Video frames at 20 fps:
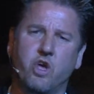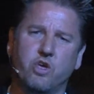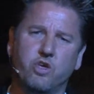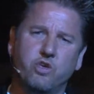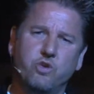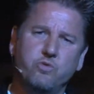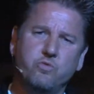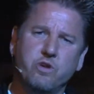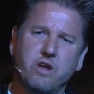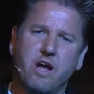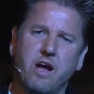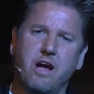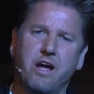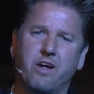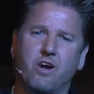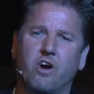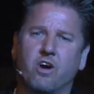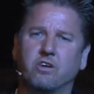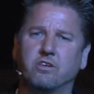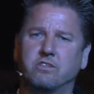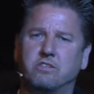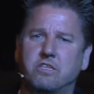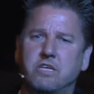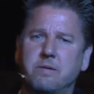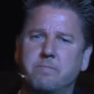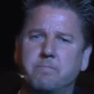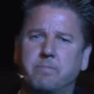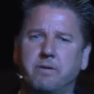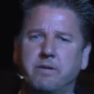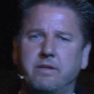You and I are
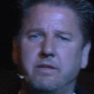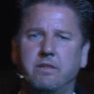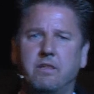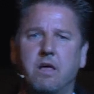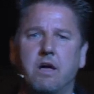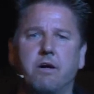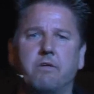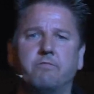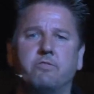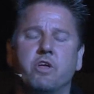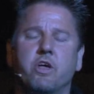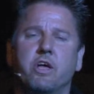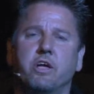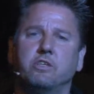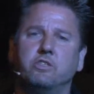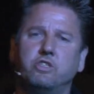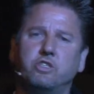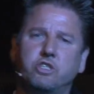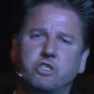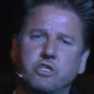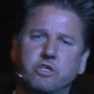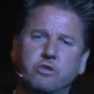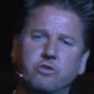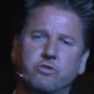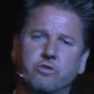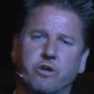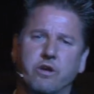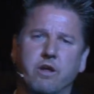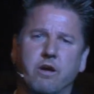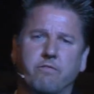deeply loved
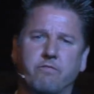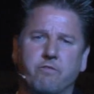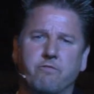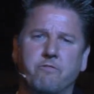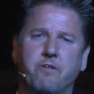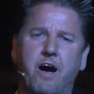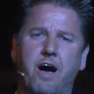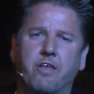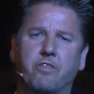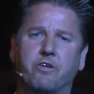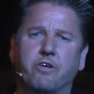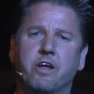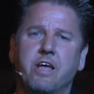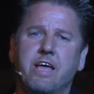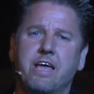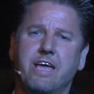children of the Father.